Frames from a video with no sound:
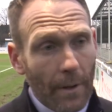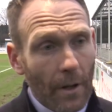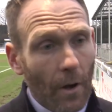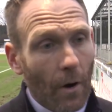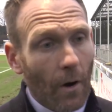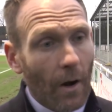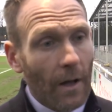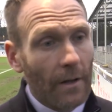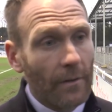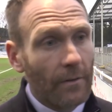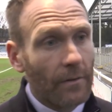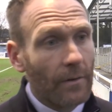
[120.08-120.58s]

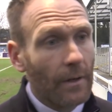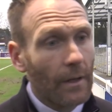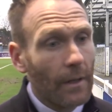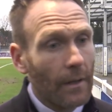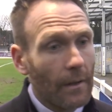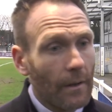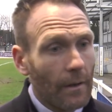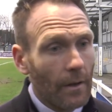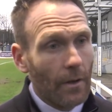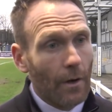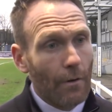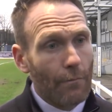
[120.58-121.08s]
behind,
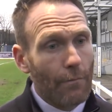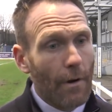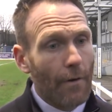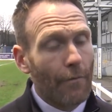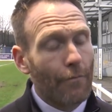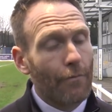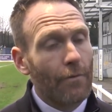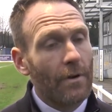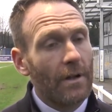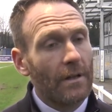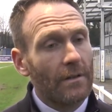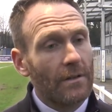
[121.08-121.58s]
you know,
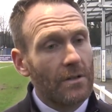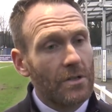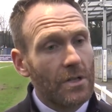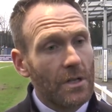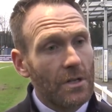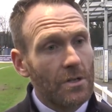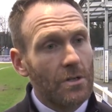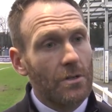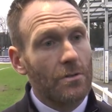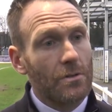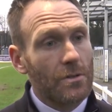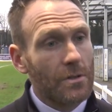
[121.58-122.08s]
refereeing
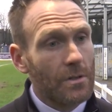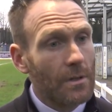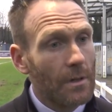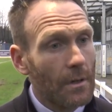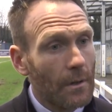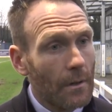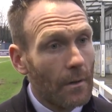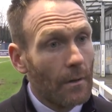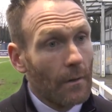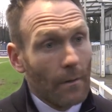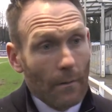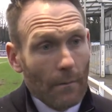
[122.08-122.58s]
decisions
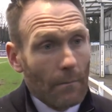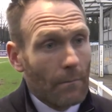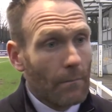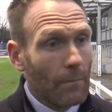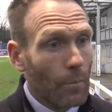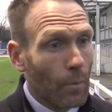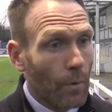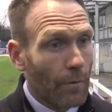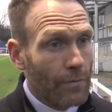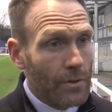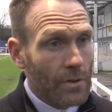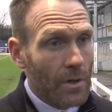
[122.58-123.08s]

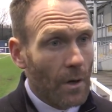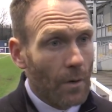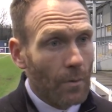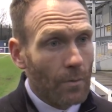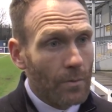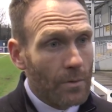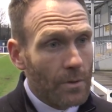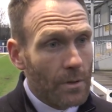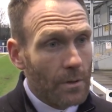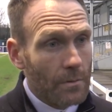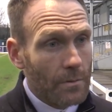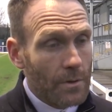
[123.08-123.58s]
with
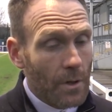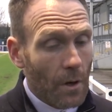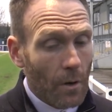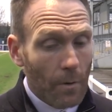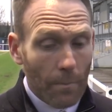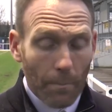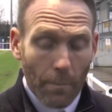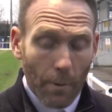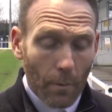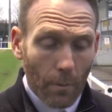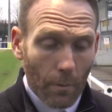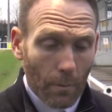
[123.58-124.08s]
results. So,
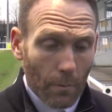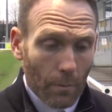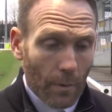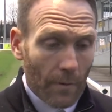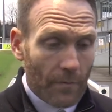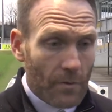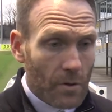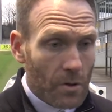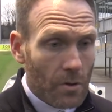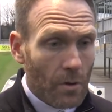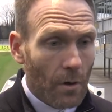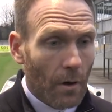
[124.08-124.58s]
but
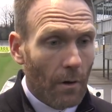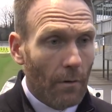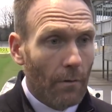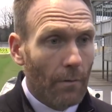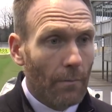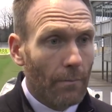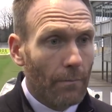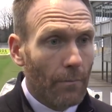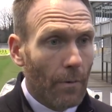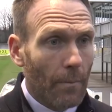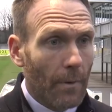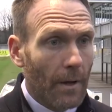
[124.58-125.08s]
we've just got
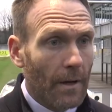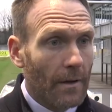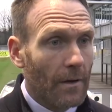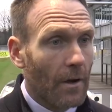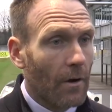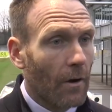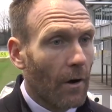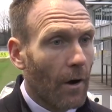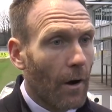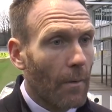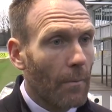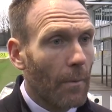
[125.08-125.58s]
to remain
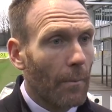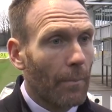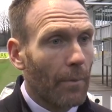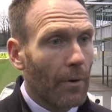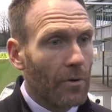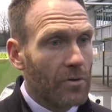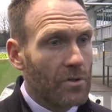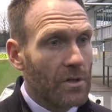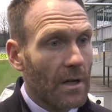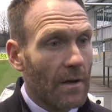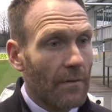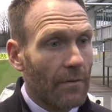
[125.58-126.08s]
calm and
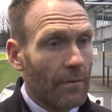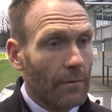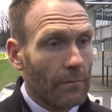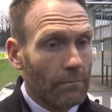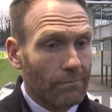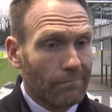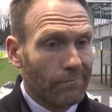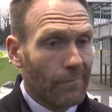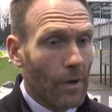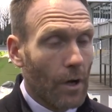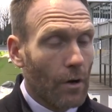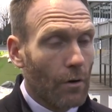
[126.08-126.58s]
positive
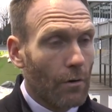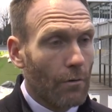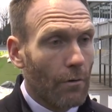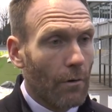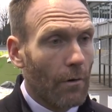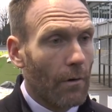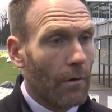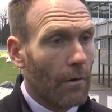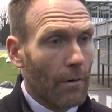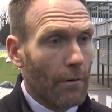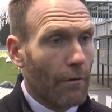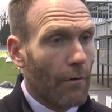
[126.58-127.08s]
and
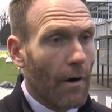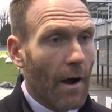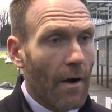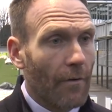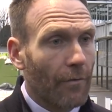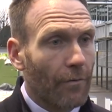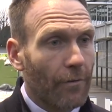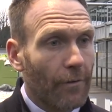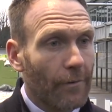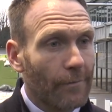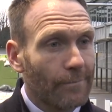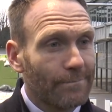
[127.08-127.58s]

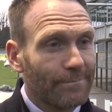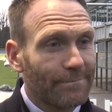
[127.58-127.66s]
graft.